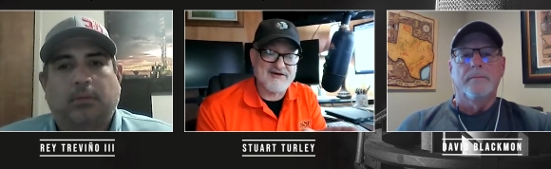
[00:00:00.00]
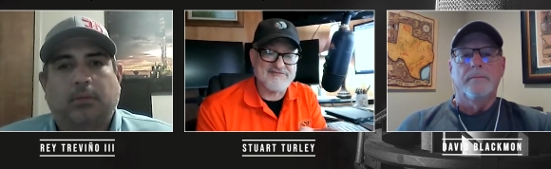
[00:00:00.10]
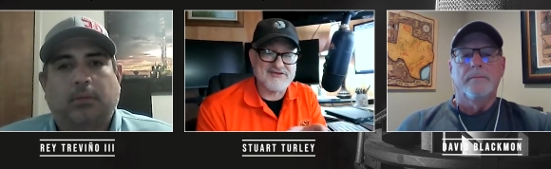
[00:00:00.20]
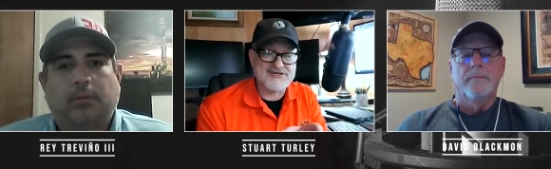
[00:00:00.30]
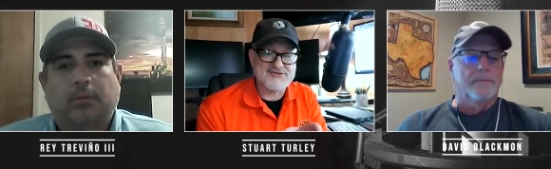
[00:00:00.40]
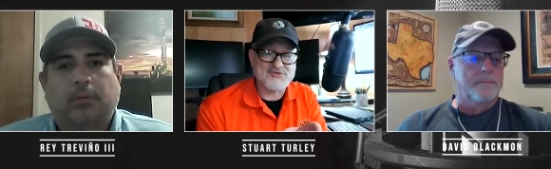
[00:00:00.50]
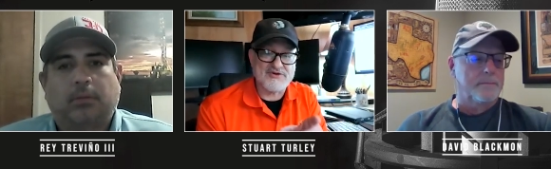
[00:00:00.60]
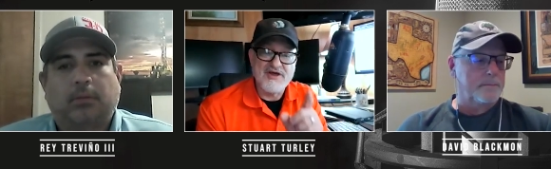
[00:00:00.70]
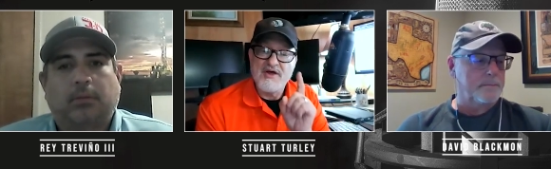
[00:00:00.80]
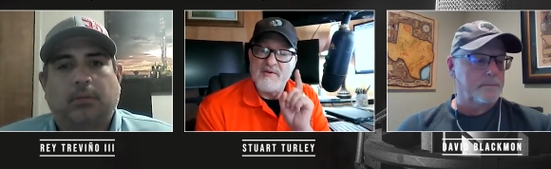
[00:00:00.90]
Speaker 1: off of this
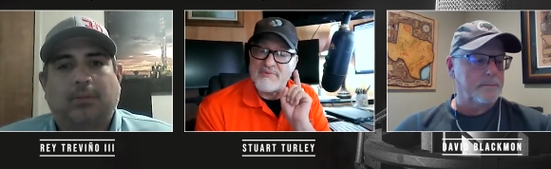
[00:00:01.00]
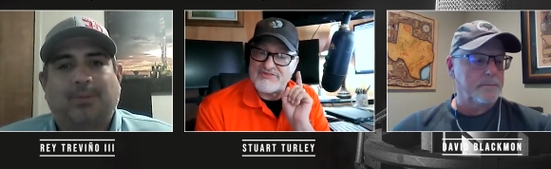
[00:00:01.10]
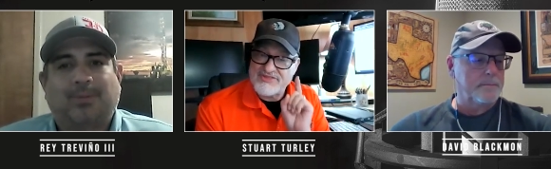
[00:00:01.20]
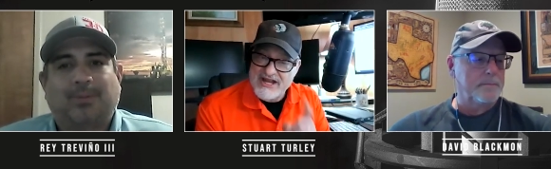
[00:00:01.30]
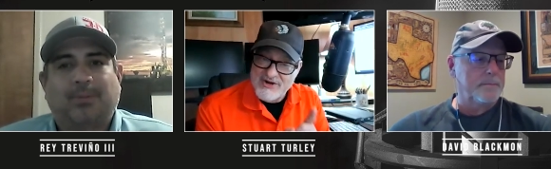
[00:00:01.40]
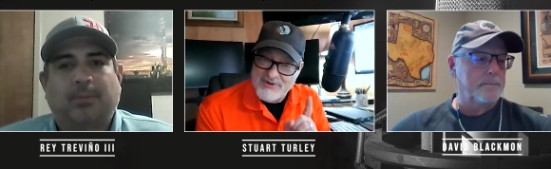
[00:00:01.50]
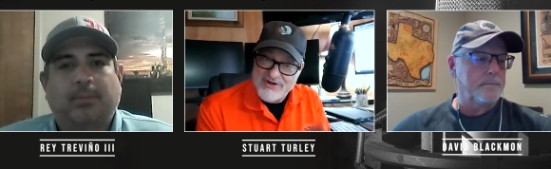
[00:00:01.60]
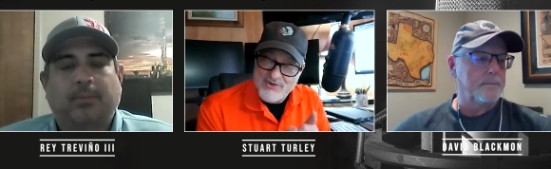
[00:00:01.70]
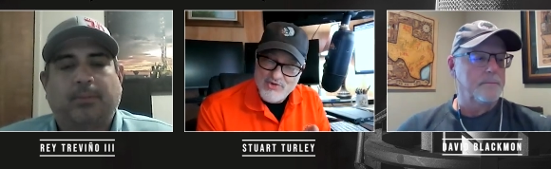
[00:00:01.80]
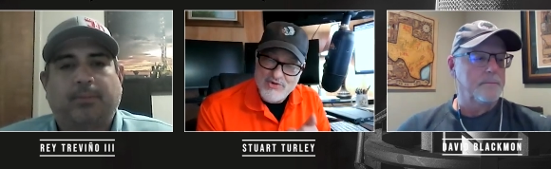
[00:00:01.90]
one, but their
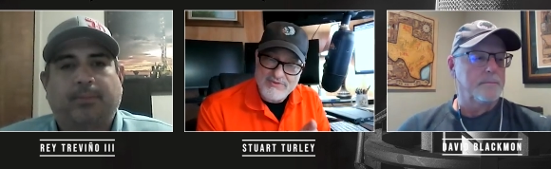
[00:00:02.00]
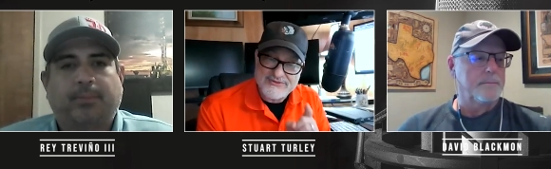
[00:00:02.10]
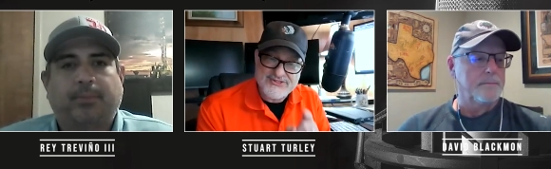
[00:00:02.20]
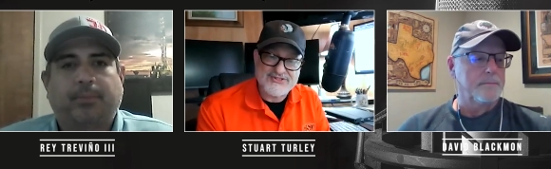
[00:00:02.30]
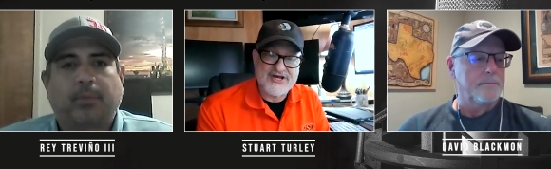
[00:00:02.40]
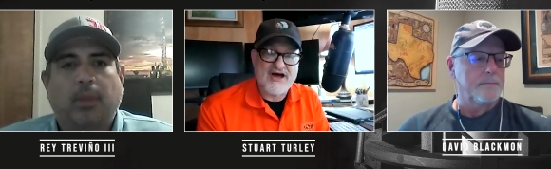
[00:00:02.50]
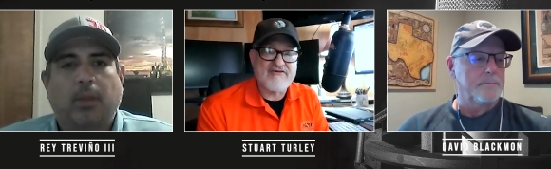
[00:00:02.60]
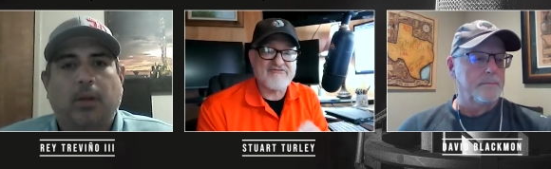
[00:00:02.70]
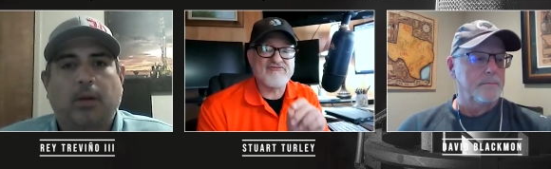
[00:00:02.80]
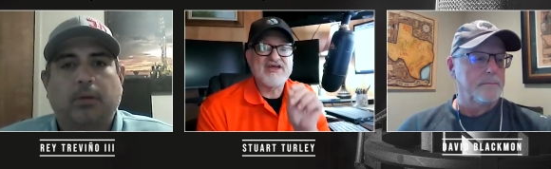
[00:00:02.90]
renewable
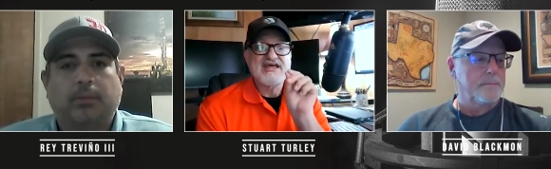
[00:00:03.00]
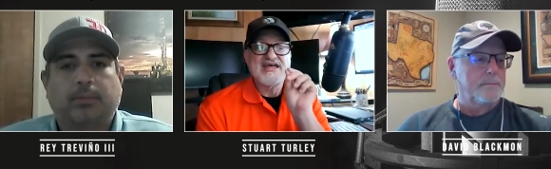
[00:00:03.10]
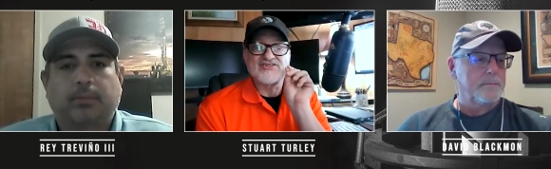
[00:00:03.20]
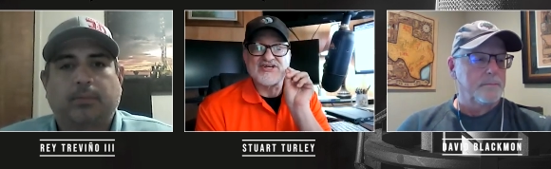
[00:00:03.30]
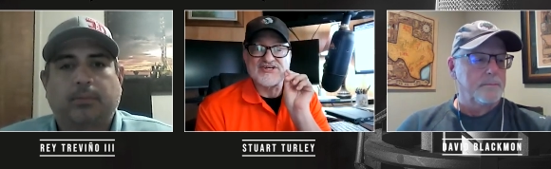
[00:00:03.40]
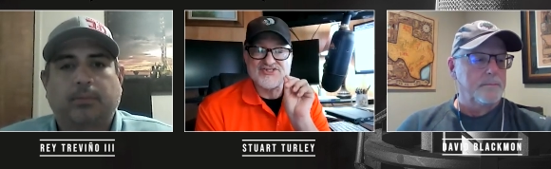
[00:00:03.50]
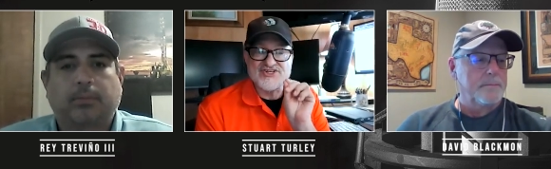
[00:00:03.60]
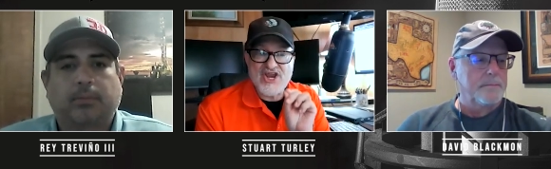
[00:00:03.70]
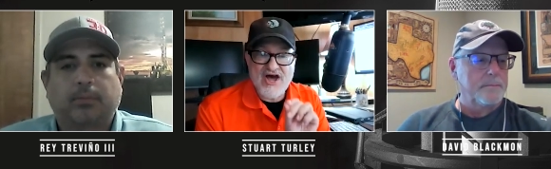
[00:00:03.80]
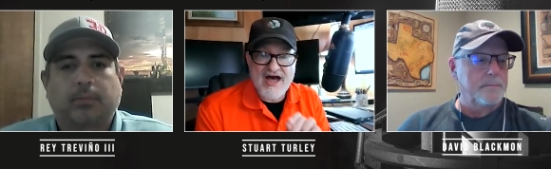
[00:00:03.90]
stuff does
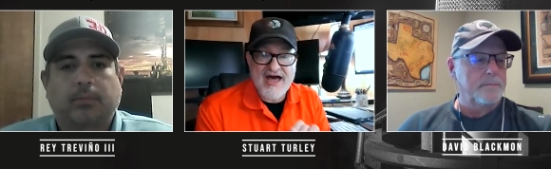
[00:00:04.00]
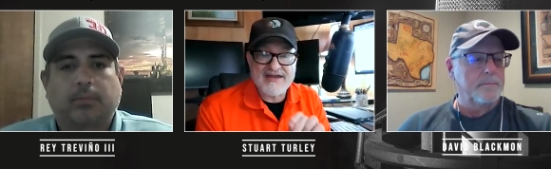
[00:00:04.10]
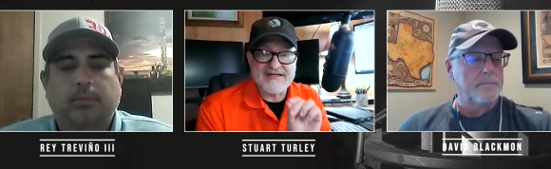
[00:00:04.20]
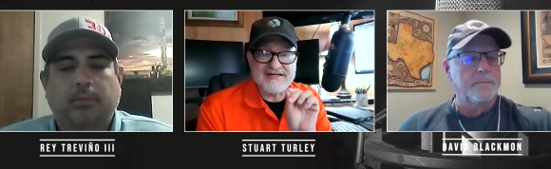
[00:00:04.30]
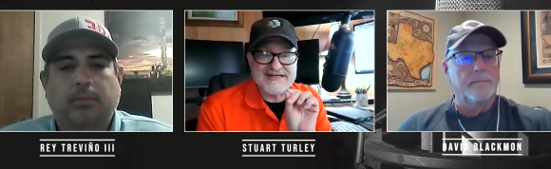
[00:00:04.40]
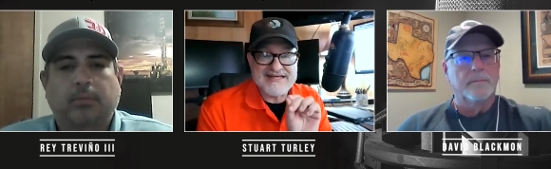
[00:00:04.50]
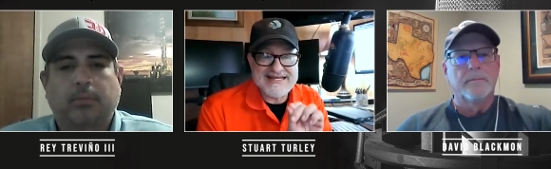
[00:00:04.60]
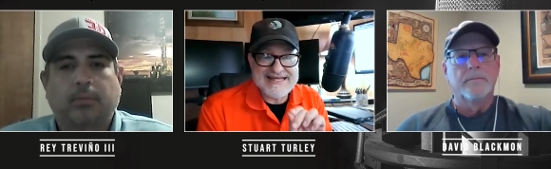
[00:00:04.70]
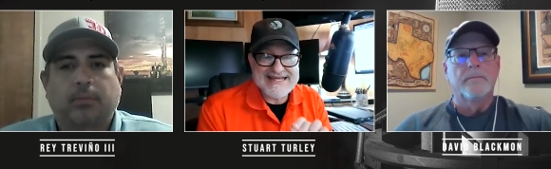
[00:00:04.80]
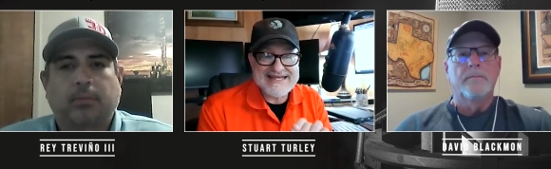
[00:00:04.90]
not
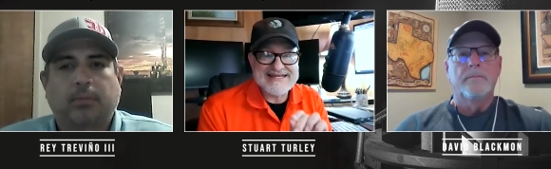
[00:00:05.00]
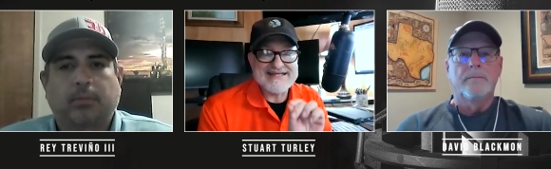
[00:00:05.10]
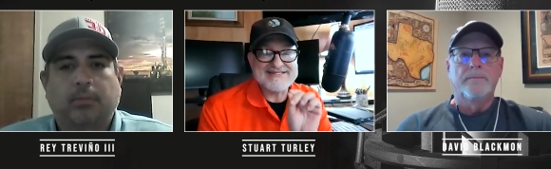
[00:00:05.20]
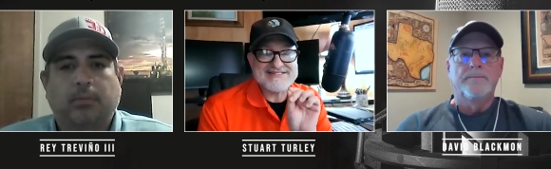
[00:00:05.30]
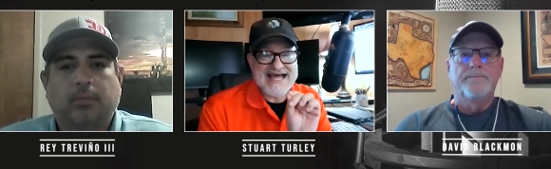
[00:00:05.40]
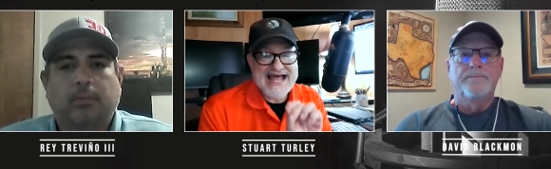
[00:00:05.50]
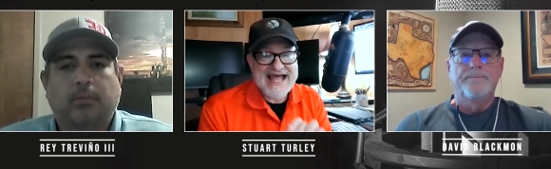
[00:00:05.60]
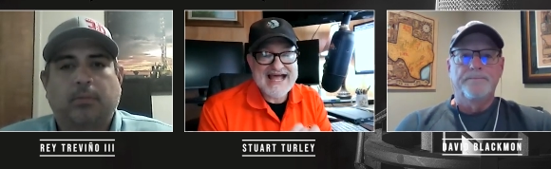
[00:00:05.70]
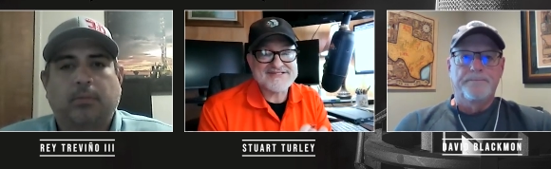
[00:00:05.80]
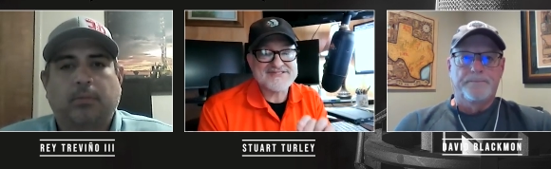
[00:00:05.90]
need
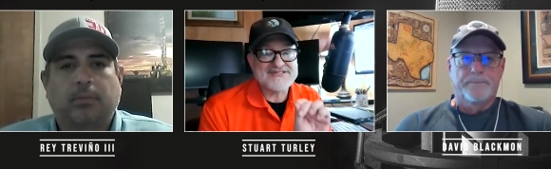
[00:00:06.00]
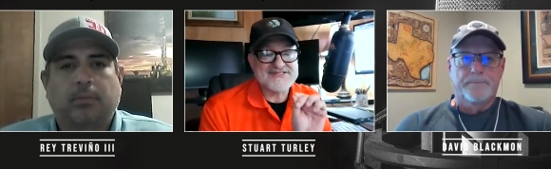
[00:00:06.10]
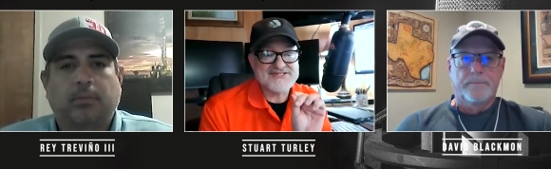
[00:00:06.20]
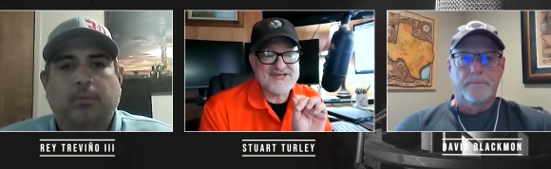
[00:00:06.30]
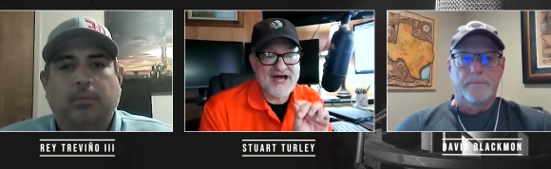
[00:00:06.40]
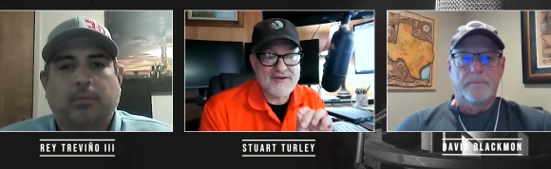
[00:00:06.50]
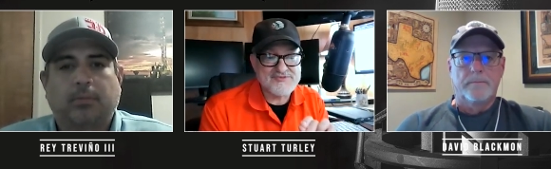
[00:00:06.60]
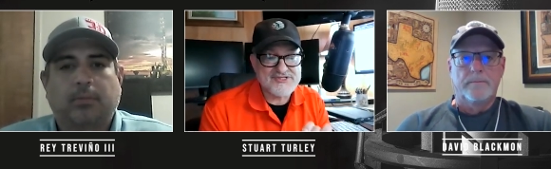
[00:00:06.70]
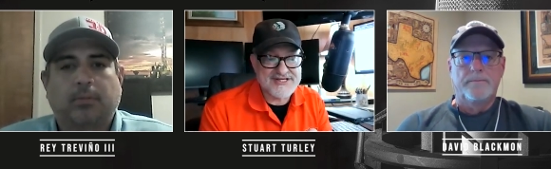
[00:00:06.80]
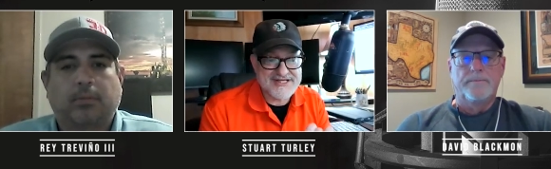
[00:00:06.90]
tax
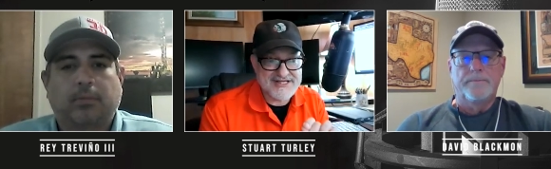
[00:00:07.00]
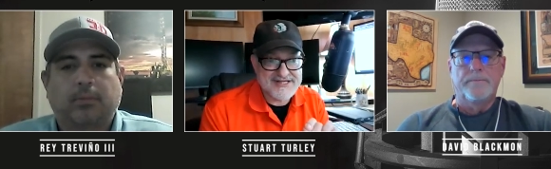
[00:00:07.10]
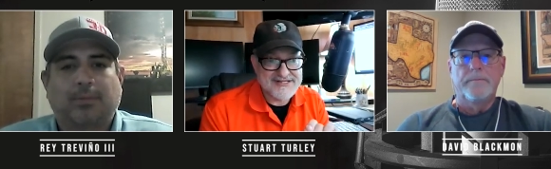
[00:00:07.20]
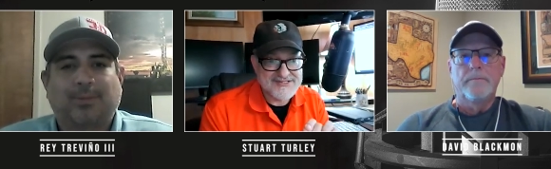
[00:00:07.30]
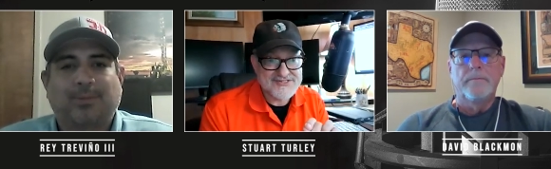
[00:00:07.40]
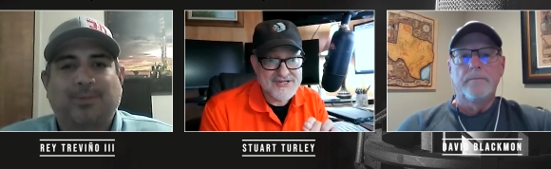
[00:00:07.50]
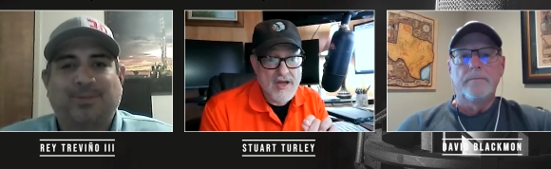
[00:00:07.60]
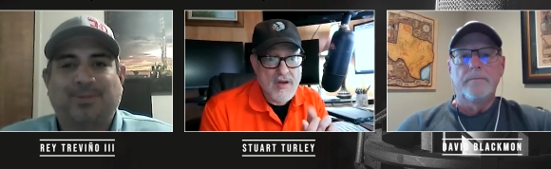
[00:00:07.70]
subsidies.